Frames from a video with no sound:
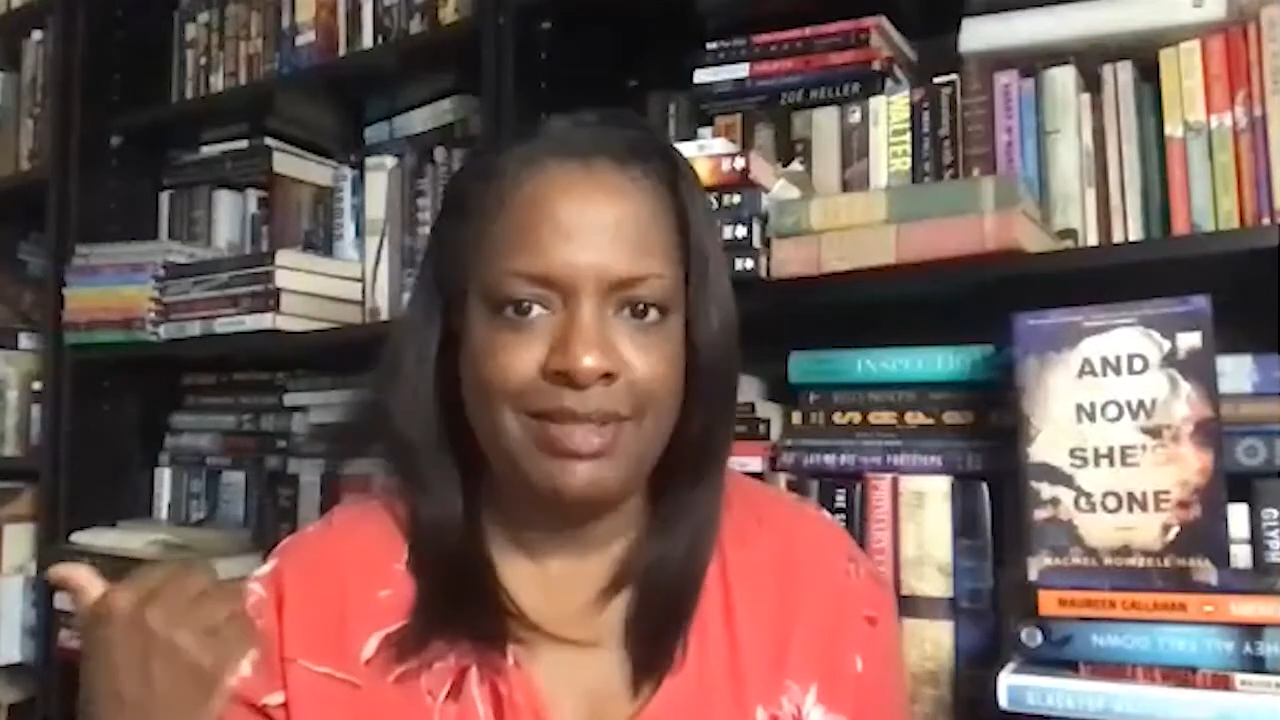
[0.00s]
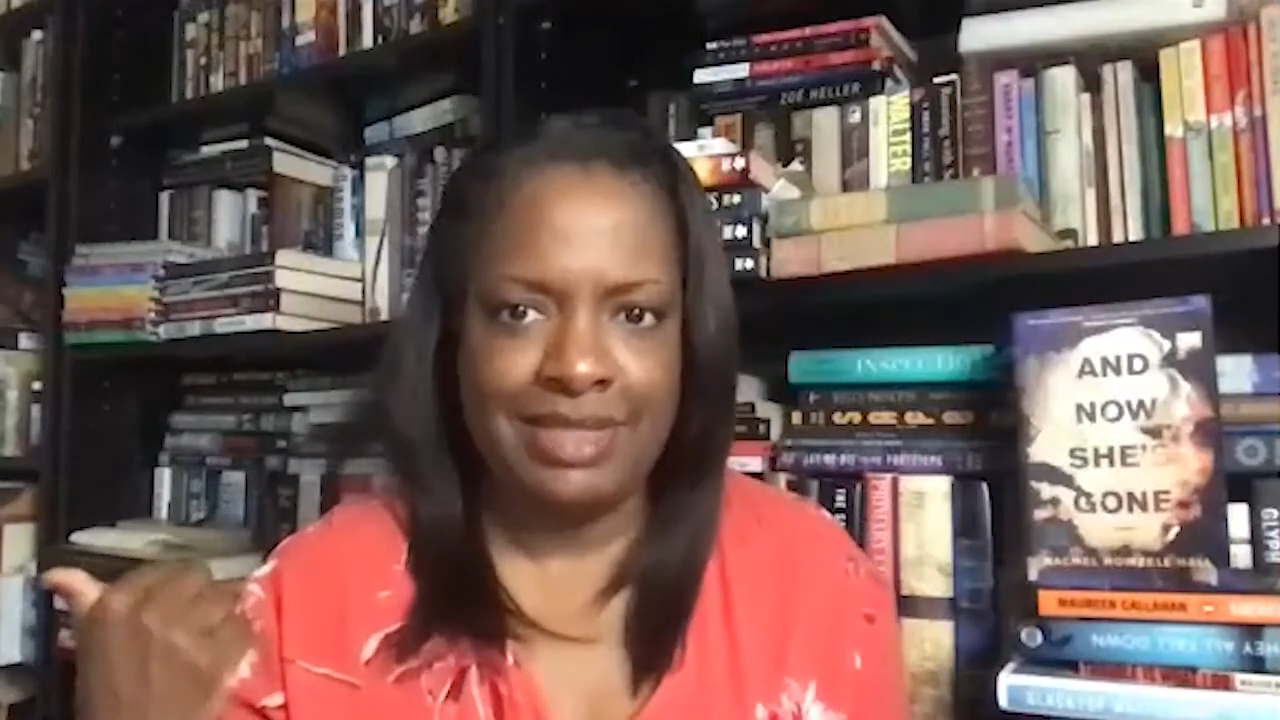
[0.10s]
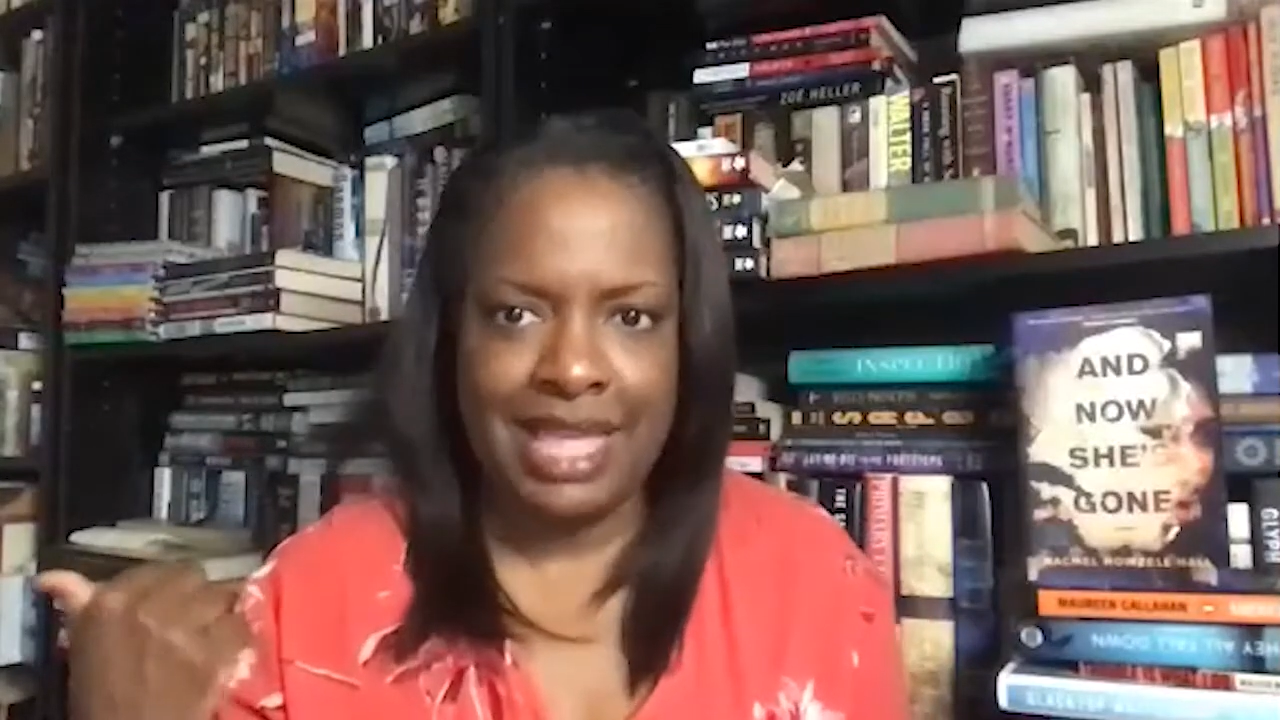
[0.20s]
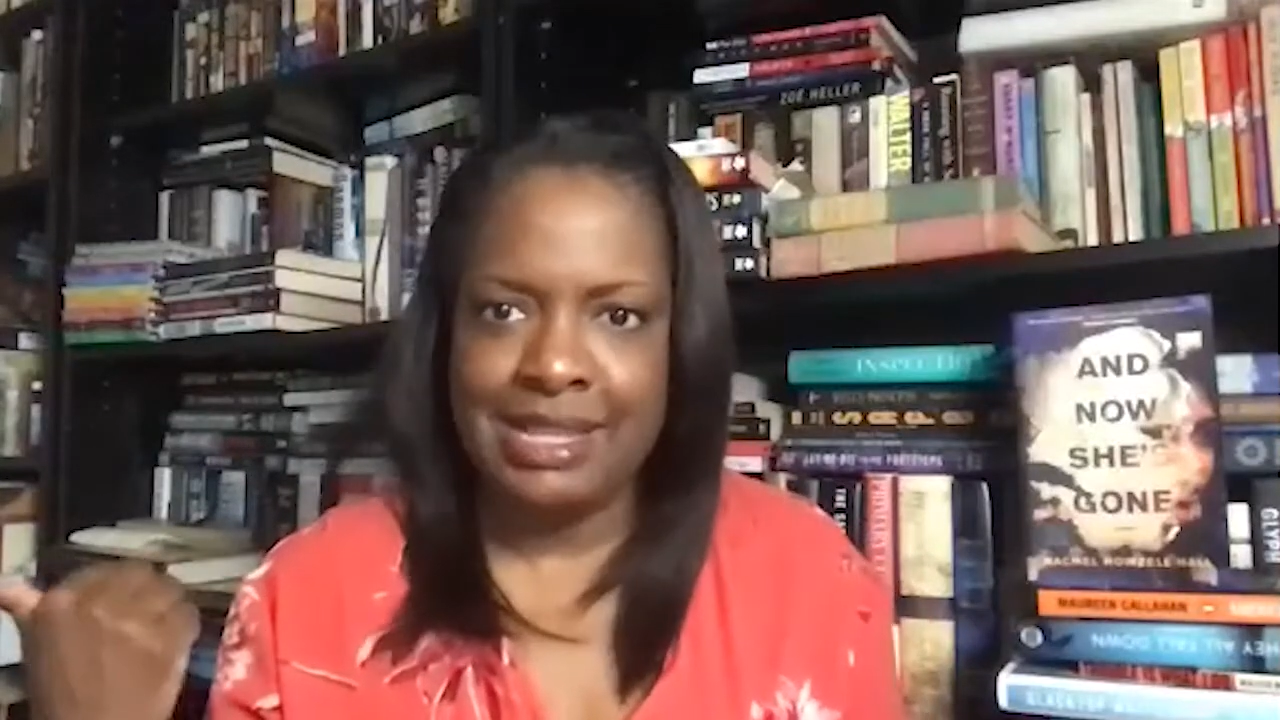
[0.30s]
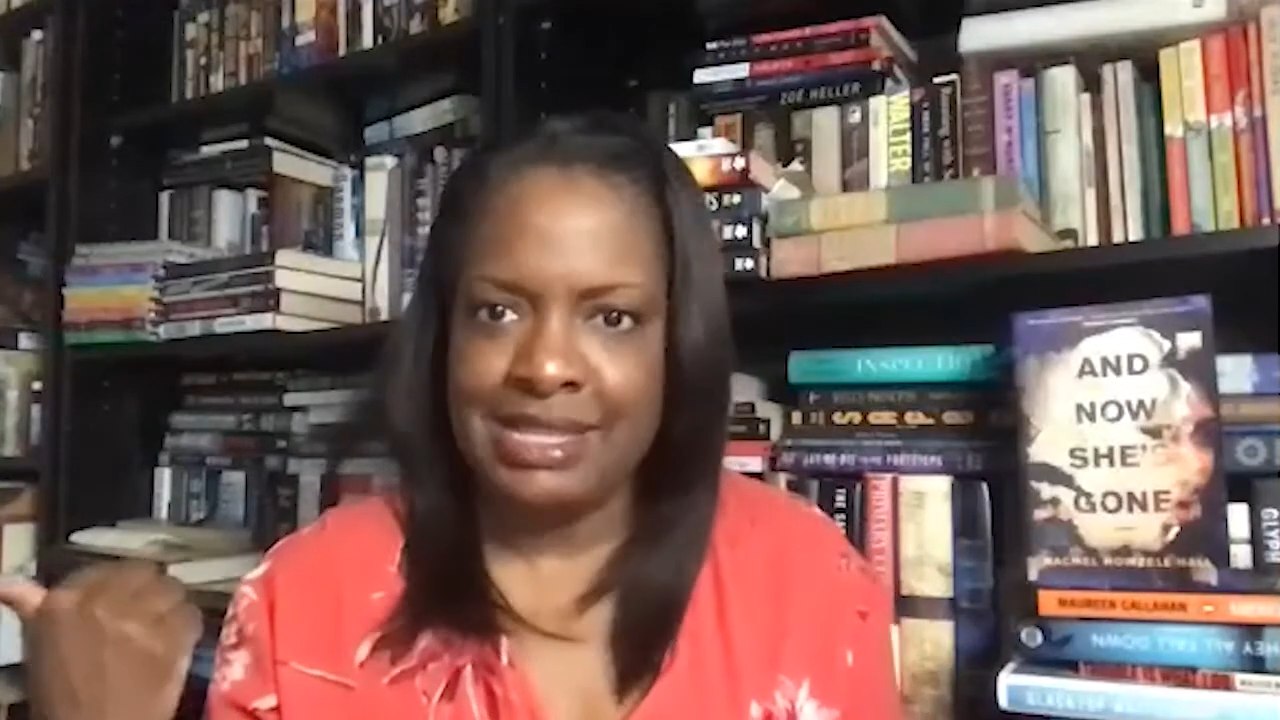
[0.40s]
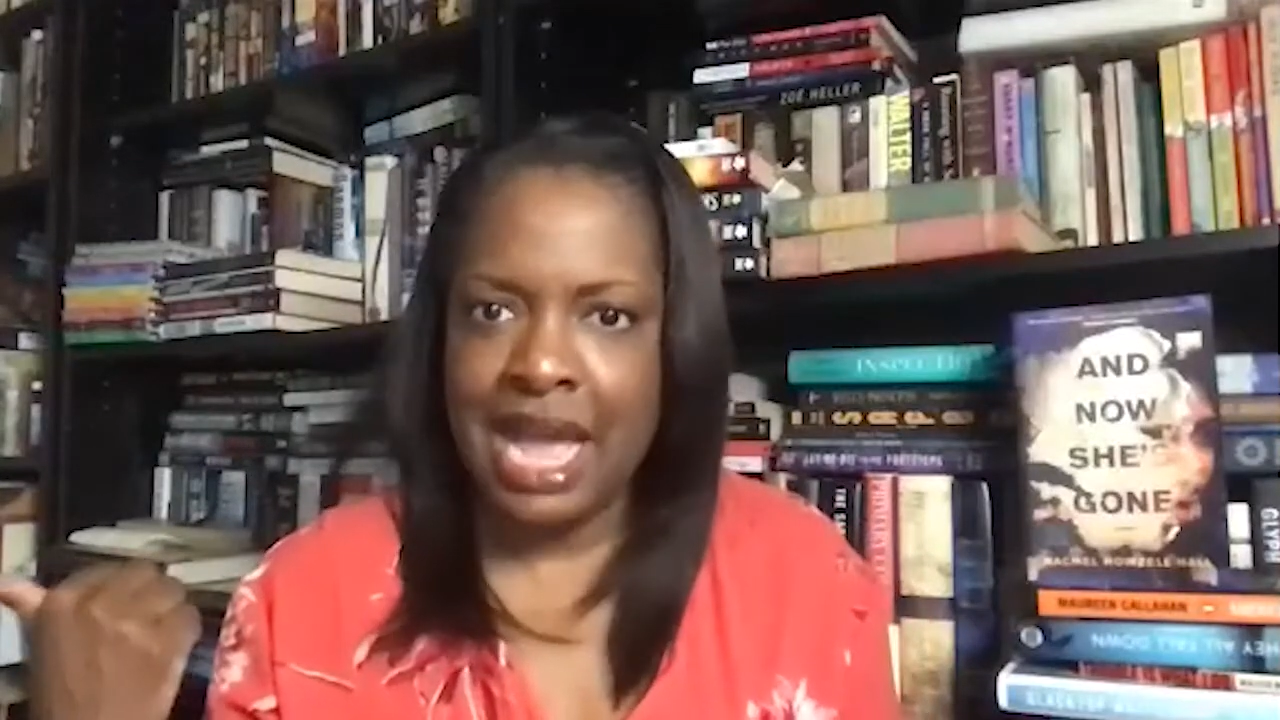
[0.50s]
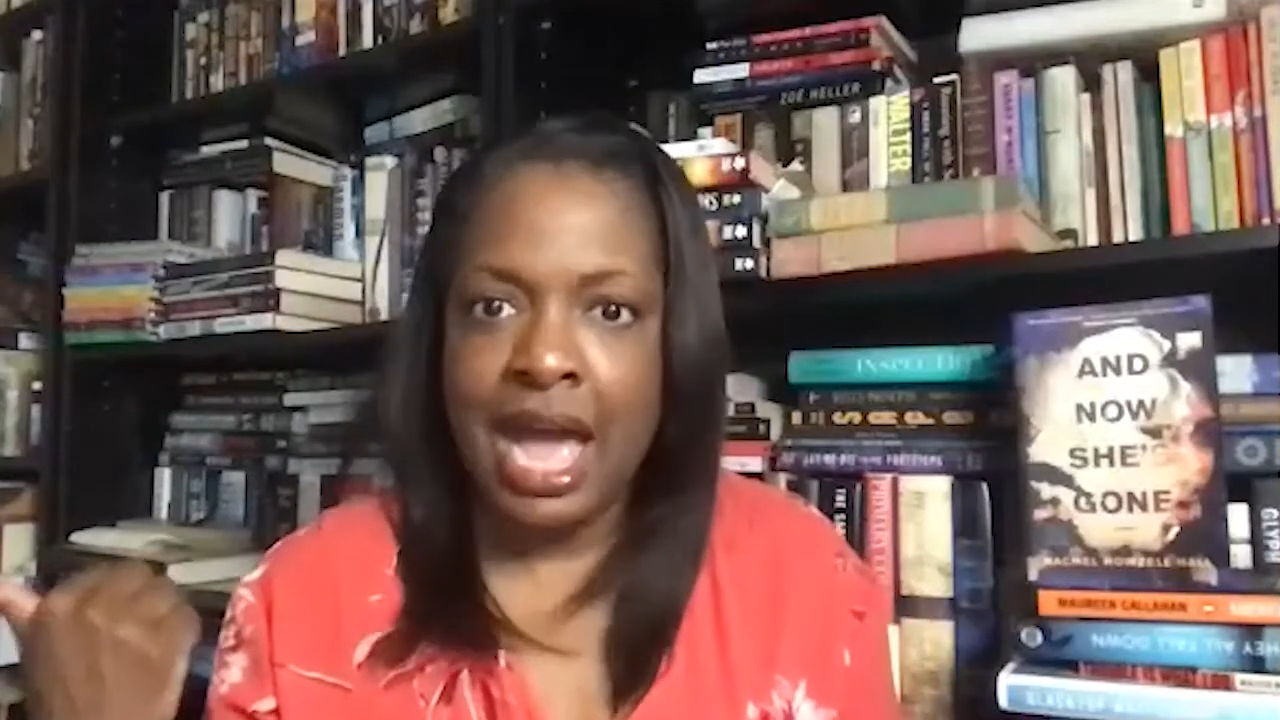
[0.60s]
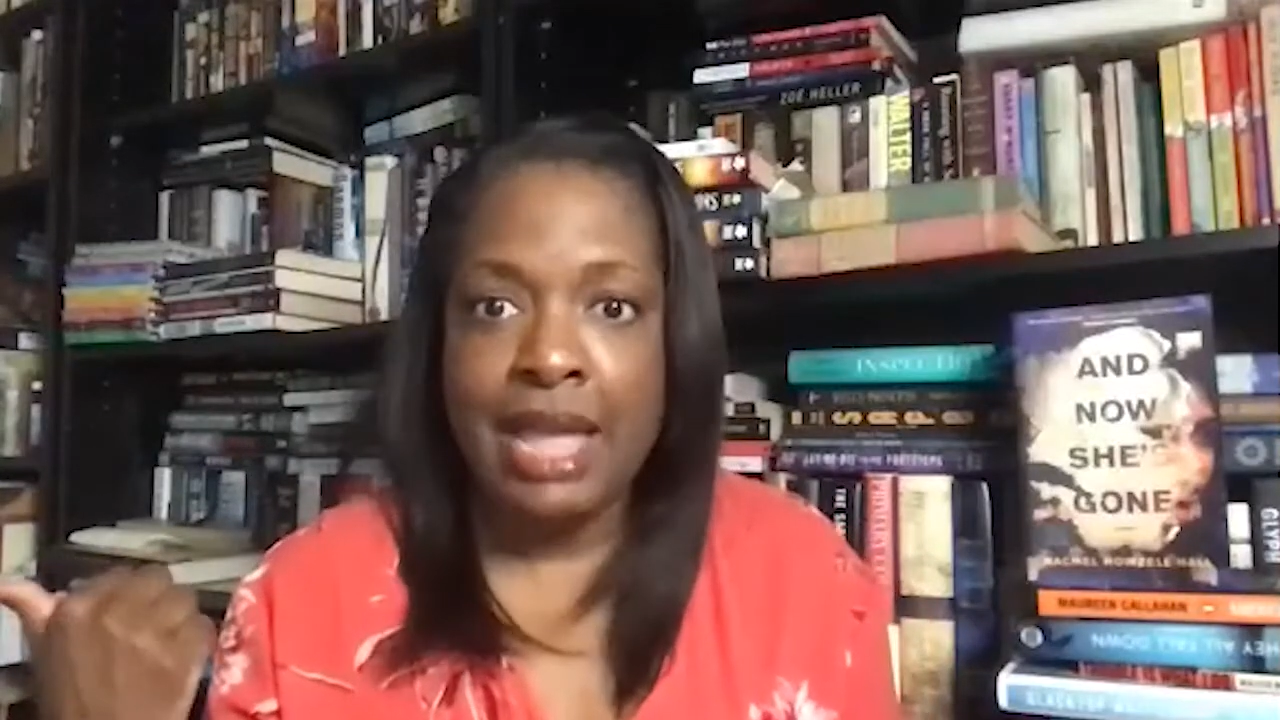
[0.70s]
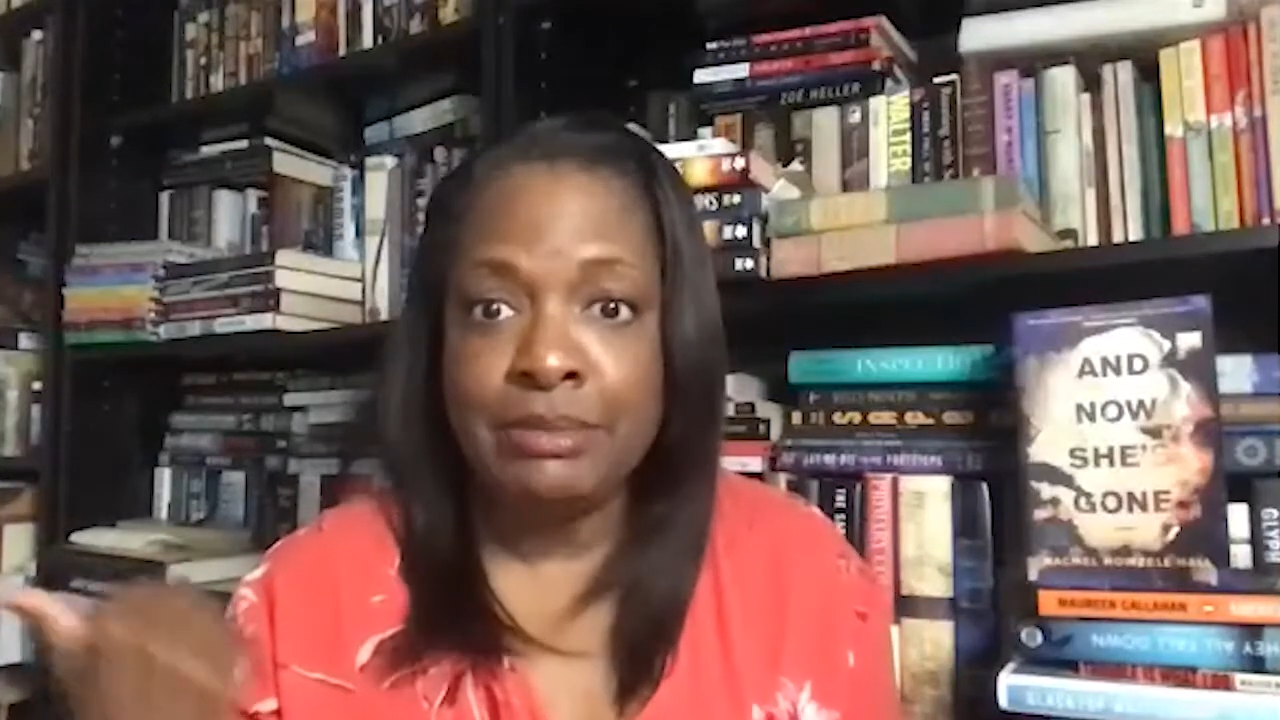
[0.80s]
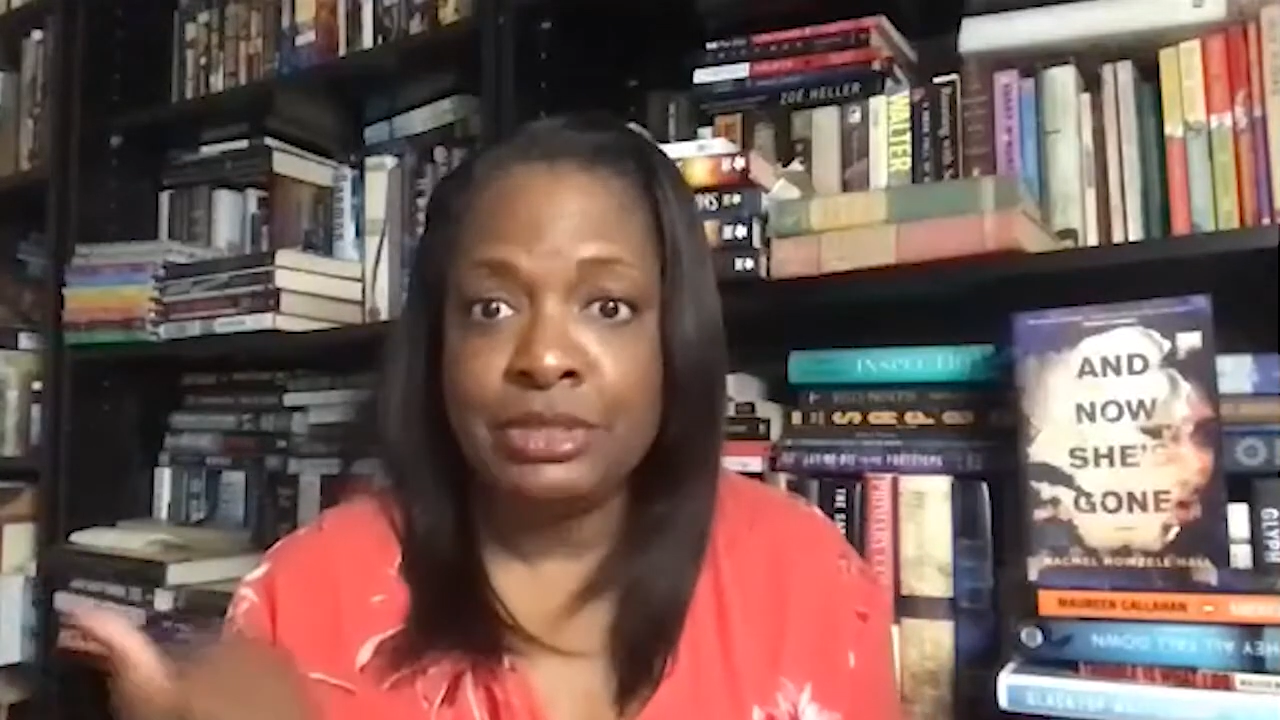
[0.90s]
that time.